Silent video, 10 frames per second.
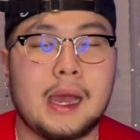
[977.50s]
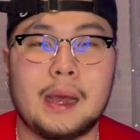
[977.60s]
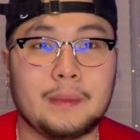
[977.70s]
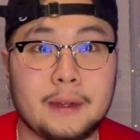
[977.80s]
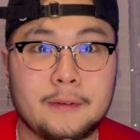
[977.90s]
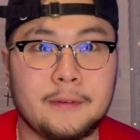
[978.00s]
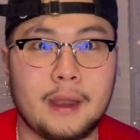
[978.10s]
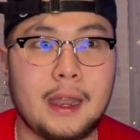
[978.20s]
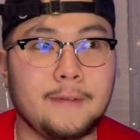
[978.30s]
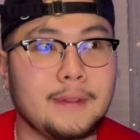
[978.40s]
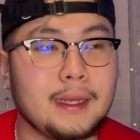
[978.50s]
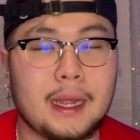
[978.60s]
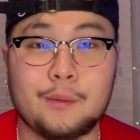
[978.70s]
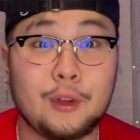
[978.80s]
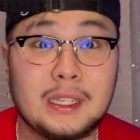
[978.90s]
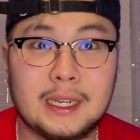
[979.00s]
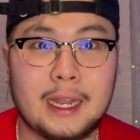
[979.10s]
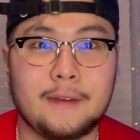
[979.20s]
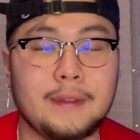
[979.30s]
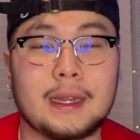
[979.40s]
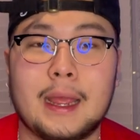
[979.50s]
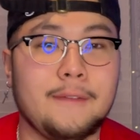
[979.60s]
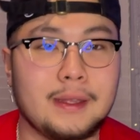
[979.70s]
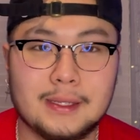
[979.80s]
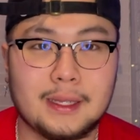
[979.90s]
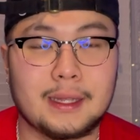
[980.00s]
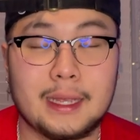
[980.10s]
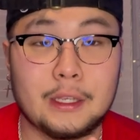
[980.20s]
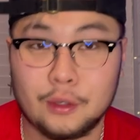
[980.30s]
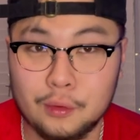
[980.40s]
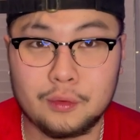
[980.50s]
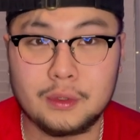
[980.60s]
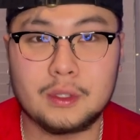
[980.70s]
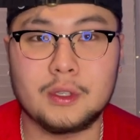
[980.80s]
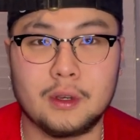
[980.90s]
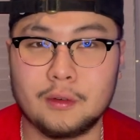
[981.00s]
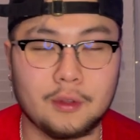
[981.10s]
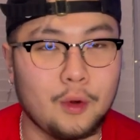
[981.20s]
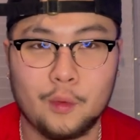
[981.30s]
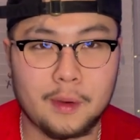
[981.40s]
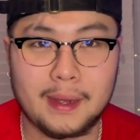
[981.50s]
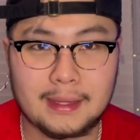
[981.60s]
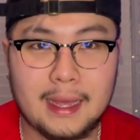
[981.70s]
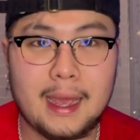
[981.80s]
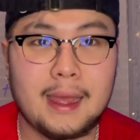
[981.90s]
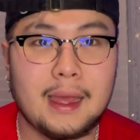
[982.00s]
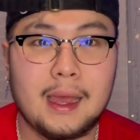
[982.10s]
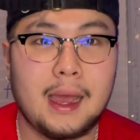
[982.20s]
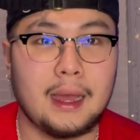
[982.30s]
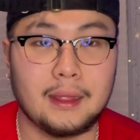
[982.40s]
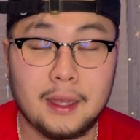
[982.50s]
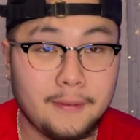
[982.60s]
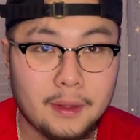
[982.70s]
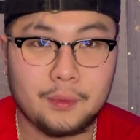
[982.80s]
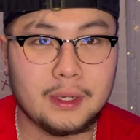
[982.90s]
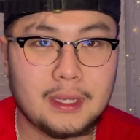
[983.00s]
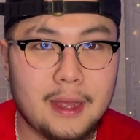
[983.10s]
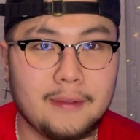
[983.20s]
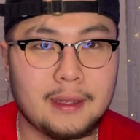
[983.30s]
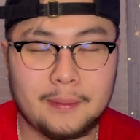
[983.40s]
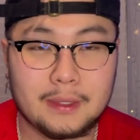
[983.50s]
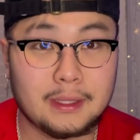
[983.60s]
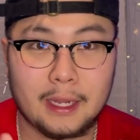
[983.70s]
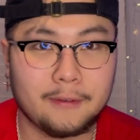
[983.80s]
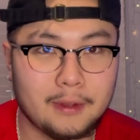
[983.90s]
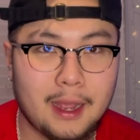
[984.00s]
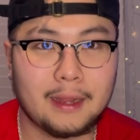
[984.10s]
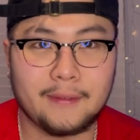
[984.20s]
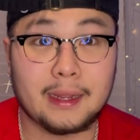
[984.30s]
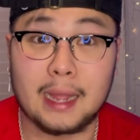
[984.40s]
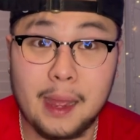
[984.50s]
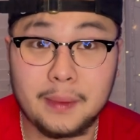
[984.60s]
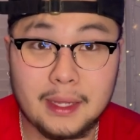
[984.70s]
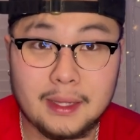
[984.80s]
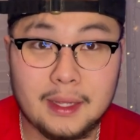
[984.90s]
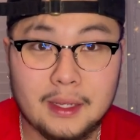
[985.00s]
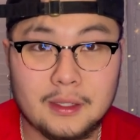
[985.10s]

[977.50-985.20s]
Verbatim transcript: I'm thankful for everything. I appreciate everything. Everything's gonna get used, so don't worry about that. I love and appreciate everything. I'm just thankful y'all even got me anything.